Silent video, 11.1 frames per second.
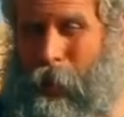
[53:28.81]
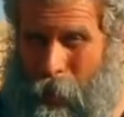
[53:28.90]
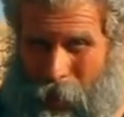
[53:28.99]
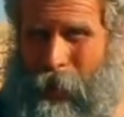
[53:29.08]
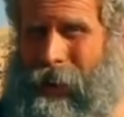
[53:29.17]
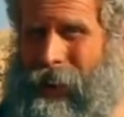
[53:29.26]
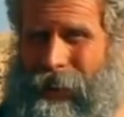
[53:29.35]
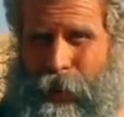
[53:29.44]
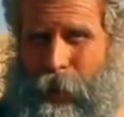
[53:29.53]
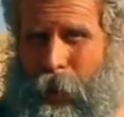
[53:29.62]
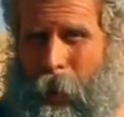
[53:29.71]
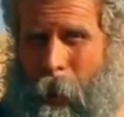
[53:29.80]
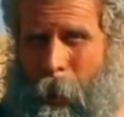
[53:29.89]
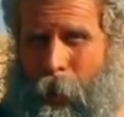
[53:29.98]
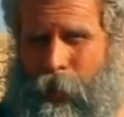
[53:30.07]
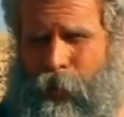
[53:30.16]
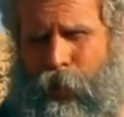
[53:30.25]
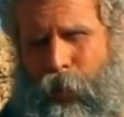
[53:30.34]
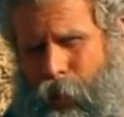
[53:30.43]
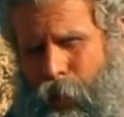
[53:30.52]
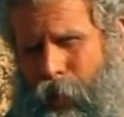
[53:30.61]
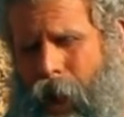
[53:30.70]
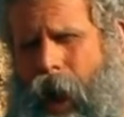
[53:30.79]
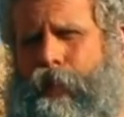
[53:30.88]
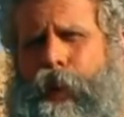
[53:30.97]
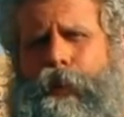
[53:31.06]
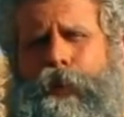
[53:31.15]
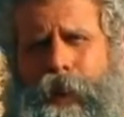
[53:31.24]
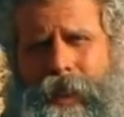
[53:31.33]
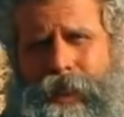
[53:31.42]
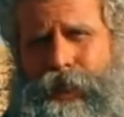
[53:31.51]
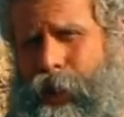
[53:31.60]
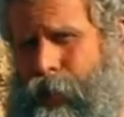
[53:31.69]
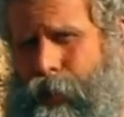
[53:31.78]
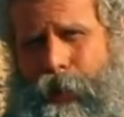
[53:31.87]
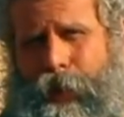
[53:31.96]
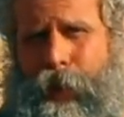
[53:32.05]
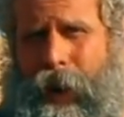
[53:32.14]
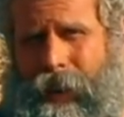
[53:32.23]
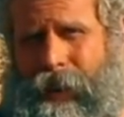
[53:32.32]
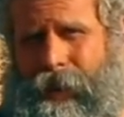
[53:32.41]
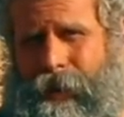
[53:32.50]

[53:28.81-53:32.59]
But when I do, I prefer it straight from the rock.